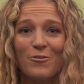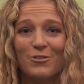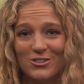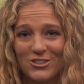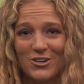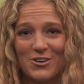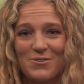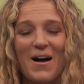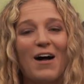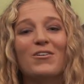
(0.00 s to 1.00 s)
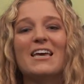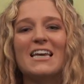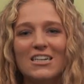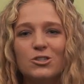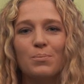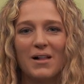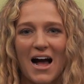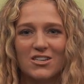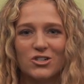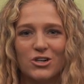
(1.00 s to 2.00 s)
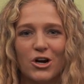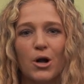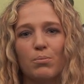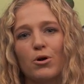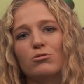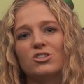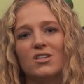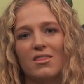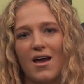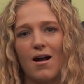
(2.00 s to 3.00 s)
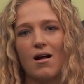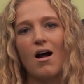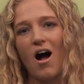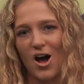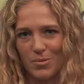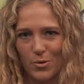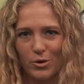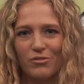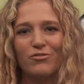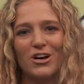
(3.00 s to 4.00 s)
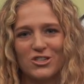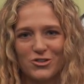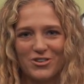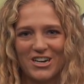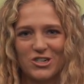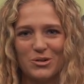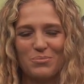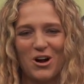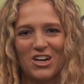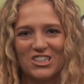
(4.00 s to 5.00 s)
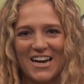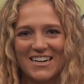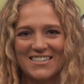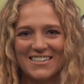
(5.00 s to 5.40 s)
We'll show you how each blaster approached their automotive restoration project.